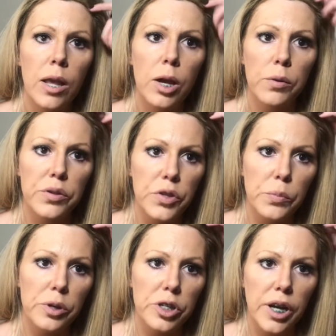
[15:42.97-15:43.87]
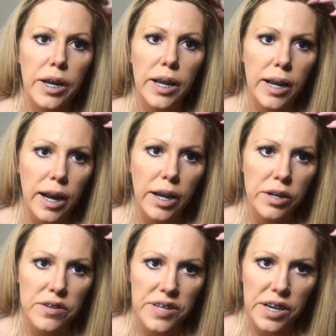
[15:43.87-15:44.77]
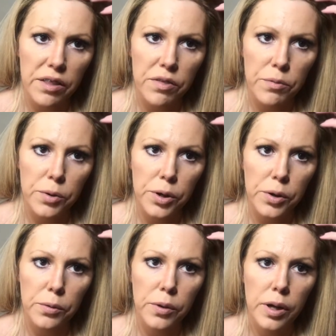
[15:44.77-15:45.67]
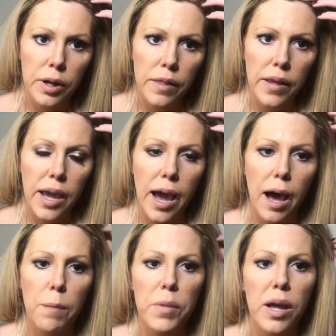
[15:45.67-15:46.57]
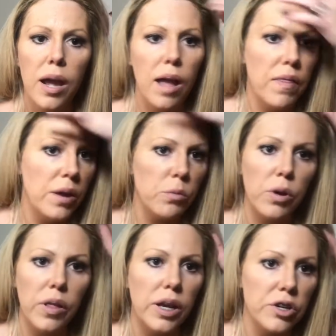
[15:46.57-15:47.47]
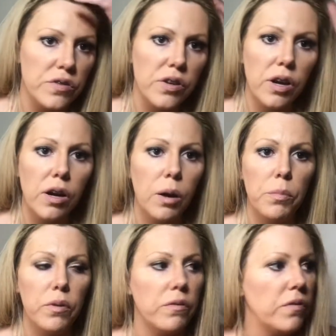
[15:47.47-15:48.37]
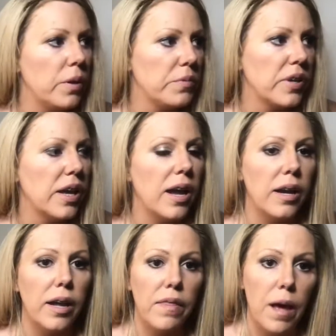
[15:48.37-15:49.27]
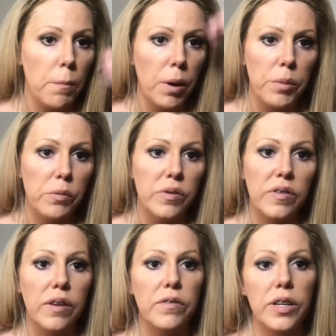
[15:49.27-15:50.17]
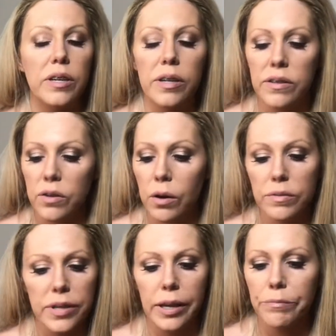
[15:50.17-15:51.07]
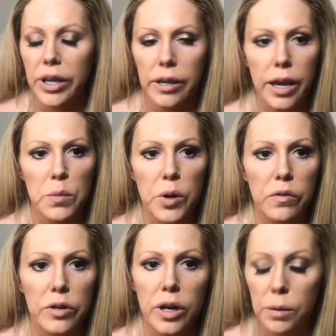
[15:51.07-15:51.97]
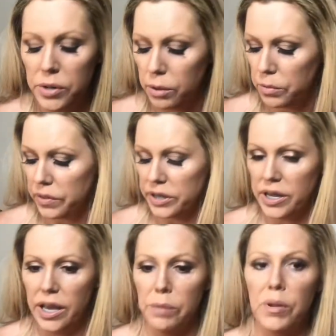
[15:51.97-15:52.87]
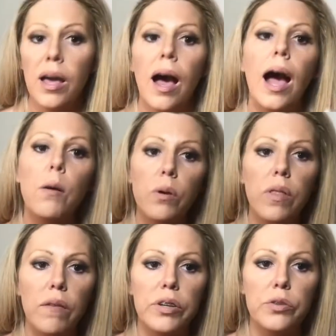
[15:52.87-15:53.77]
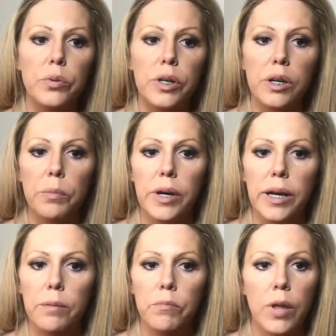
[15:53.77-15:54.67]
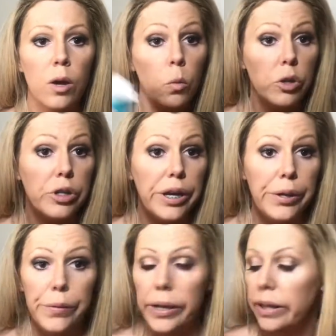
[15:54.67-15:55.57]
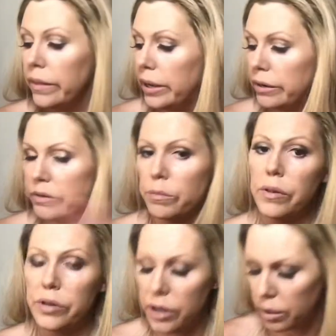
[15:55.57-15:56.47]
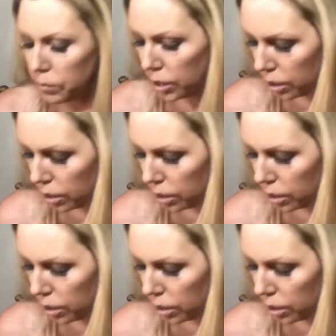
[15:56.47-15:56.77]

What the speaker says: It was super shiny, and I could see it through the cap. And then really it just took a couple of flips again, and that puppy was lifting. And so I was like, game over, I'm done with the tape. I would love it to work, but we'll try you again later some other time.